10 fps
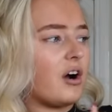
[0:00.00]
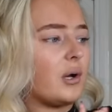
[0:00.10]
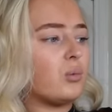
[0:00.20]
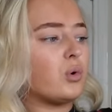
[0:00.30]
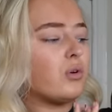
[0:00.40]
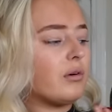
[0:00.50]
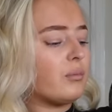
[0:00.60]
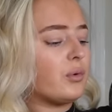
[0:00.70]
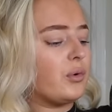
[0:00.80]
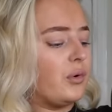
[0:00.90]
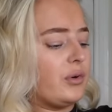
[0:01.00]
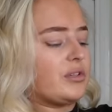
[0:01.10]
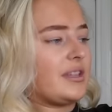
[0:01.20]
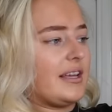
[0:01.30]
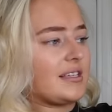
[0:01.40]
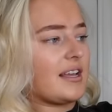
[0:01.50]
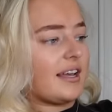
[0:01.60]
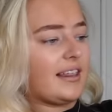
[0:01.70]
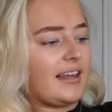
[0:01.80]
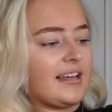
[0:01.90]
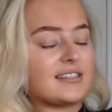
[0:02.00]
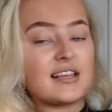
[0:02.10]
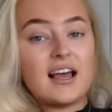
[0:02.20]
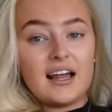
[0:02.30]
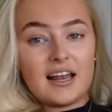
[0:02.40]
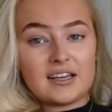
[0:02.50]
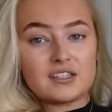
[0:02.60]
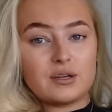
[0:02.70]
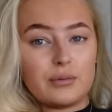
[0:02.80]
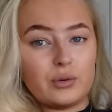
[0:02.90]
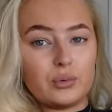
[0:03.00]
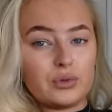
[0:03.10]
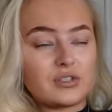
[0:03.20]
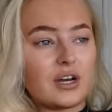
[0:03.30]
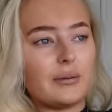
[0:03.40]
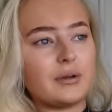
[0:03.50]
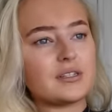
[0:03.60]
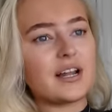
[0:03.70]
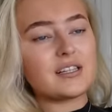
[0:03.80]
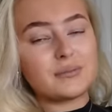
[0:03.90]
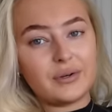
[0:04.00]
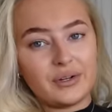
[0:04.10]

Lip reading: I wore and wore things like this last summer all the time. Because let's be